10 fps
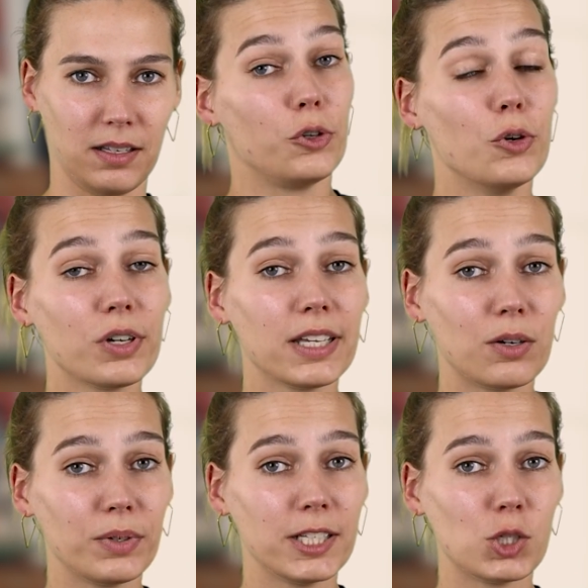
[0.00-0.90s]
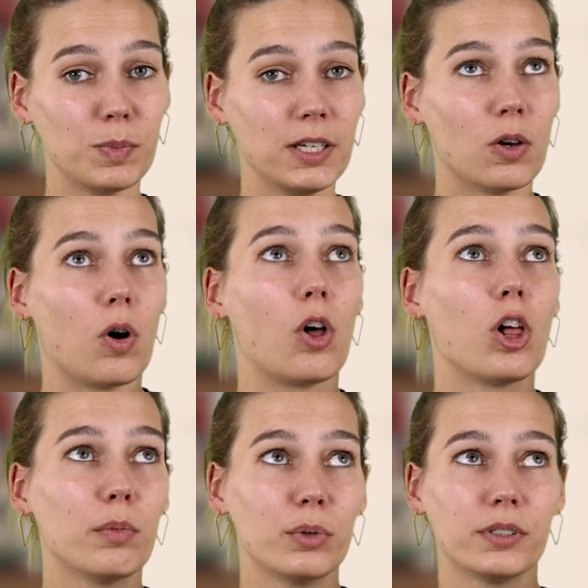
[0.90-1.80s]
You can reach me
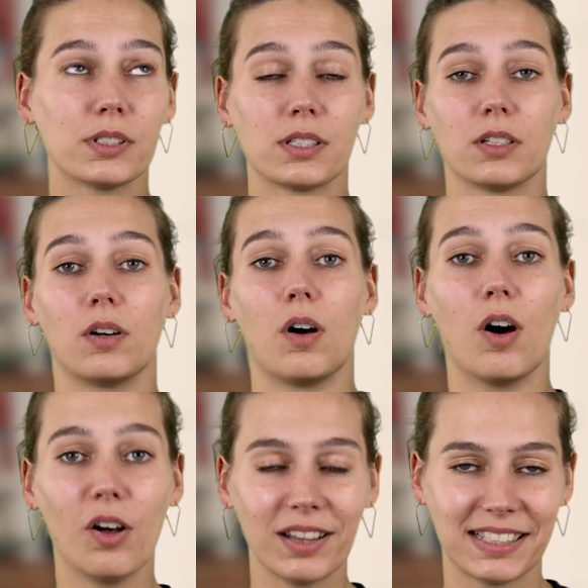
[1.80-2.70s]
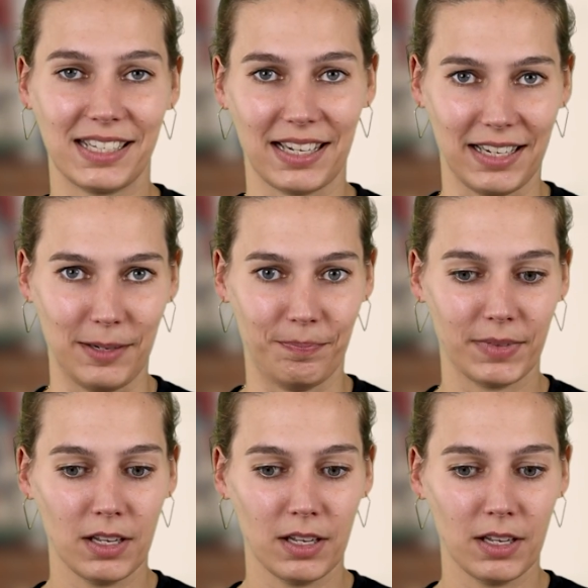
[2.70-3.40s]
almost all the time.